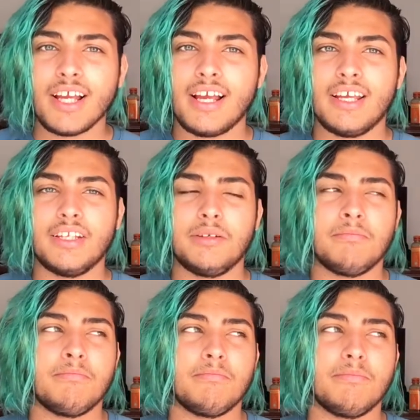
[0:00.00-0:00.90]
and
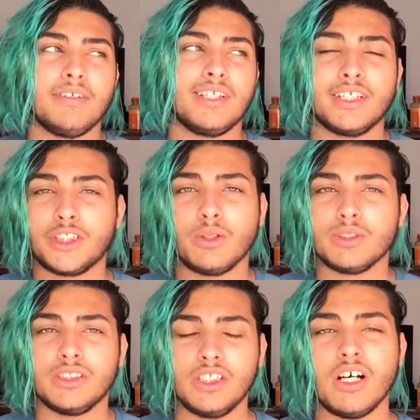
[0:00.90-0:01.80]
the show
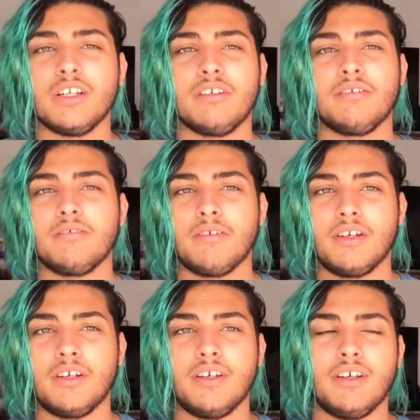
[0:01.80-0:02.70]
is done.
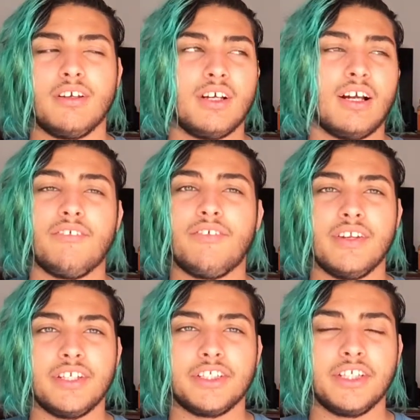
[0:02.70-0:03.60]
I
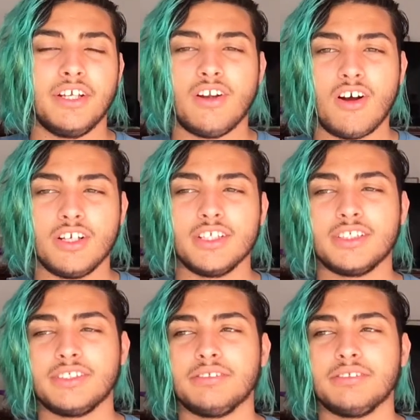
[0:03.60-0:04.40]
finished it in August,